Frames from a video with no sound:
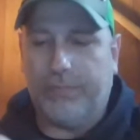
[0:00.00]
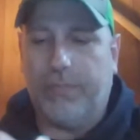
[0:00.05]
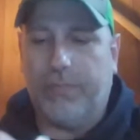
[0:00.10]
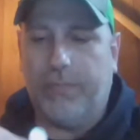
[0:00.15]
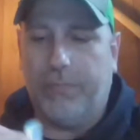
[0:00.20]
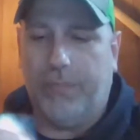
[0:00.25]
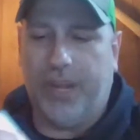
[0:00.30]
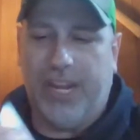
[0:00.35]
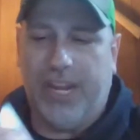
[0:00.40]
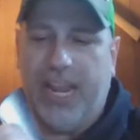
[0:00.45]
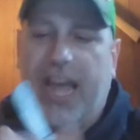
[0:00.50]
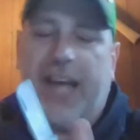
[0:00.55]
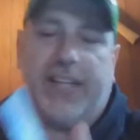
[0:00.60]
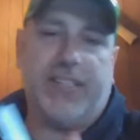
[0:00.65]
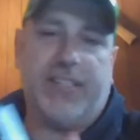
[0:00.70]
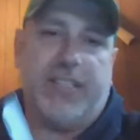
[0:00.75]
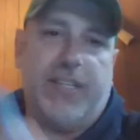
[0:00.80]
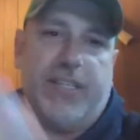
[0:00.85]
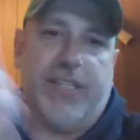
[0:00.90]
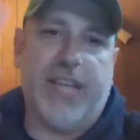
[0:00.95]
But yeah,
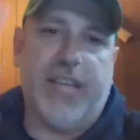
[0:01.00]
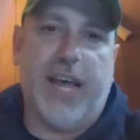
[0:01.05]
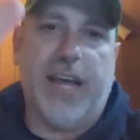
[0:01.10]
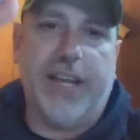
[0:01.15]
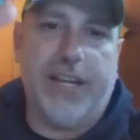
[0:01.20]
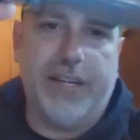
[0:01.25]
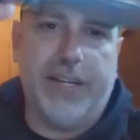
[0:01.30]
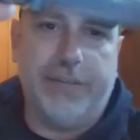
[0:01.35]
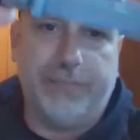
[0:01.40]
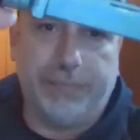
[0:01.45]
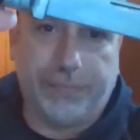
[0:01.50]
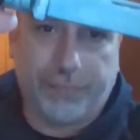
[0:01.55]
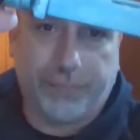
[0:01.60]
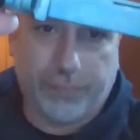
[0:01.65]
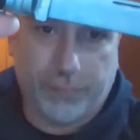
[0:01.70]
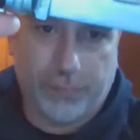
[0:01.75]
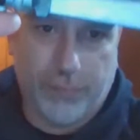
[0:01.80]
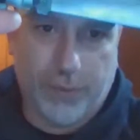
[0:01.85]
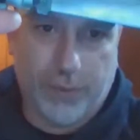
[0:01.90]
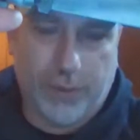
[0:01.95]
it's an Italian
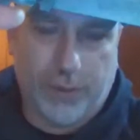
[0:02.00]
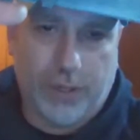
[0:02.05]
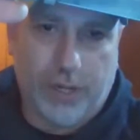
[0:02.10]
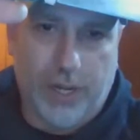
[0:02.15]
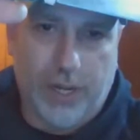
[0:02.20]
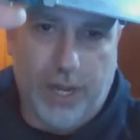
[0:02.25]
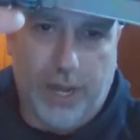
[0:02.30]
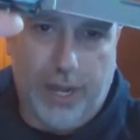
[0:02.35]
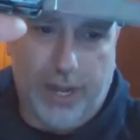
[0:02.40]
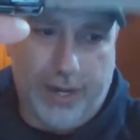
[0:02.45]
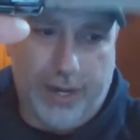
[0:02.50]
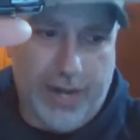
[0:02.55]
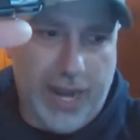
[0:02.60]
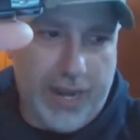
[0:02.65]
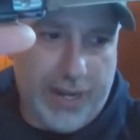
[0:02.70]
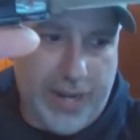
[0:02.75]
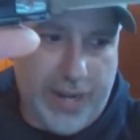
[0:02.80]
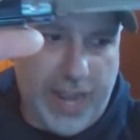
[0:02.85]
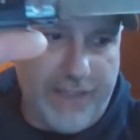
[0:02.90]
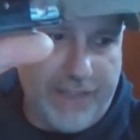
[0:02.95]

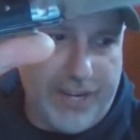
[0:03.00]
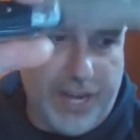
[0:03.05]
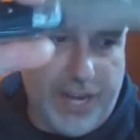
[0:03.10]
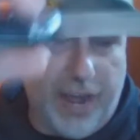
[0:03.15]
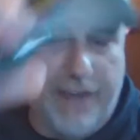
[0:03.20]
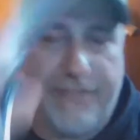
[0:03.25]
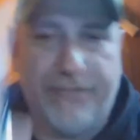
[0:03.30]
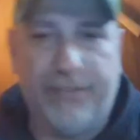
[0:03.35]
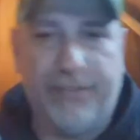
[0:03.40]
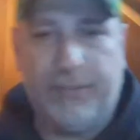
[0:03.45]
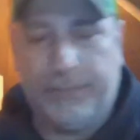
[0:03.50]
Navy knife.